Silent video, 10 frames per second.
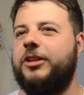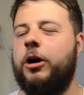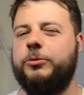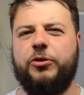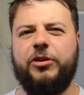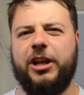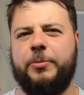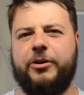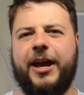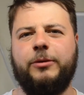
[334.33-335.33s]
The hops are really
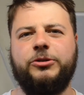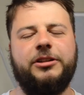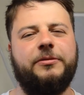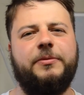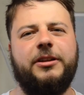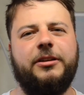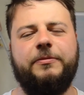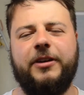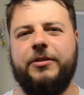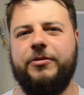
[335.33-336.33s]
pronounced in the
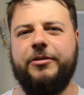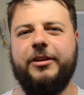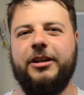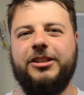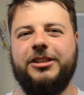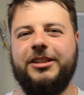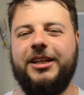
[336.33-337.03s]
flavour of this.